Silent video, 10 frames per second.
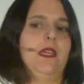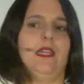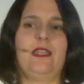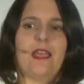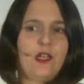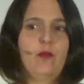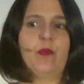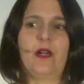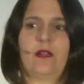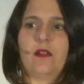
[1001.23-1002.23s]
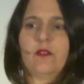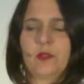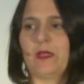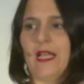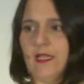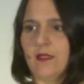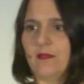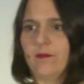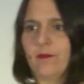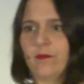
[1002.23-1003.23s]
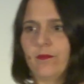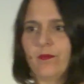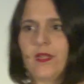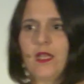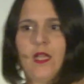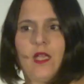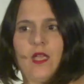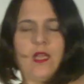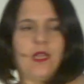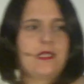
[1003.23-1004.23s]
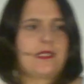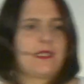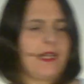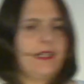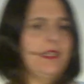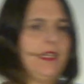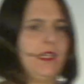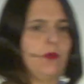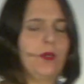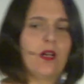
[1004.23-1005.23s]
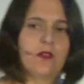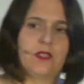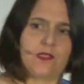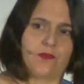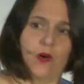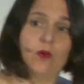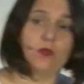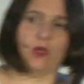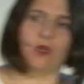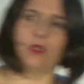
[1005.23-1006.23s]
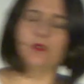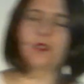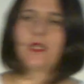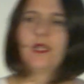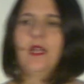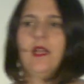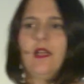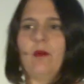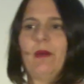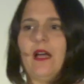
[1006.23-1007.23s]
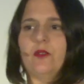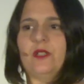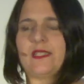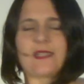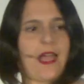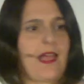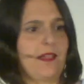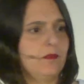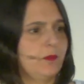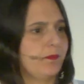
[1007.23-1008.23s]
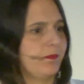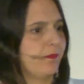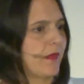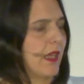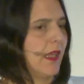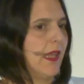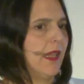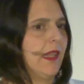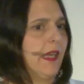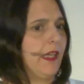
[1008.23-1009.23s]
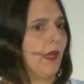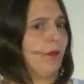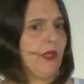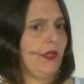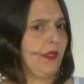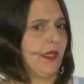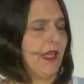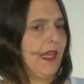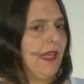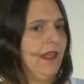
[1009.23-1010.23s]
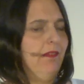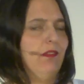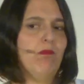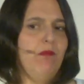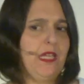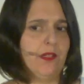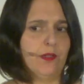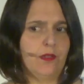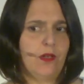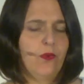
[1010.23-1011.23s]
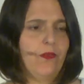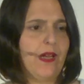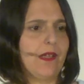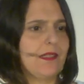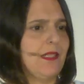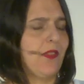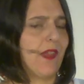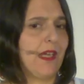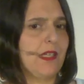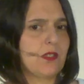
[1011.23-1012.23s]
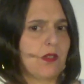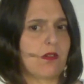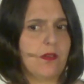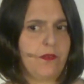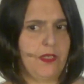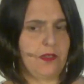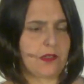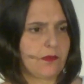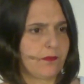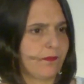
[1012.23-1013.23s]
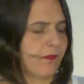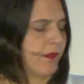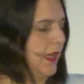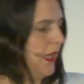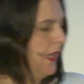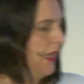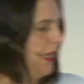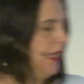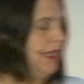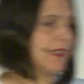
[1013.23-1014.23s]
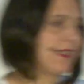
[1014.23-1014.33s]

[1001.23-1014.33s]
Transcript: in any part of the planet. Suddenly, we got this phone call about this cat that appeared in the middle of a synthetic soccer field in